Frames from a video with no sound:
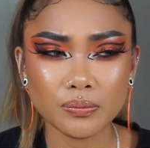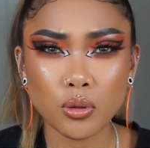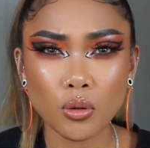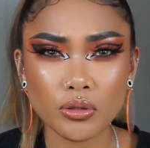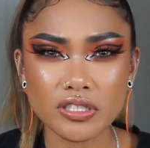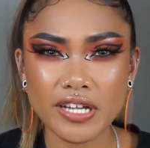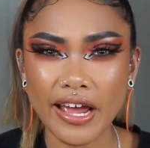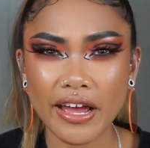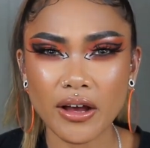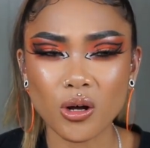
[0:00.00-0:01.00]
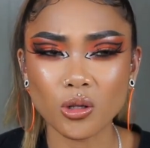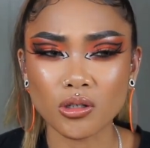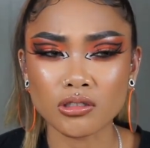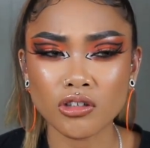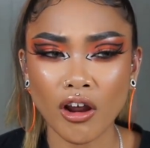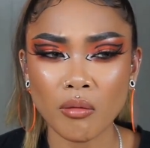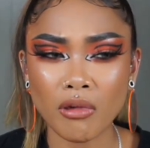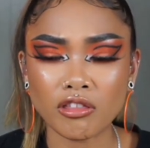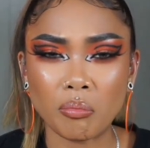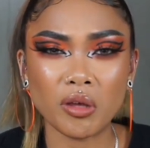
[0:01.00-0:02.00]
pull the tail or try to
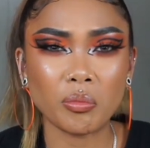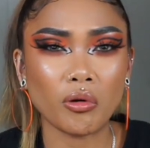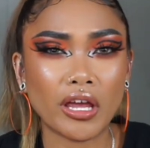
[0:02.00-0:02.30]
make the pit bull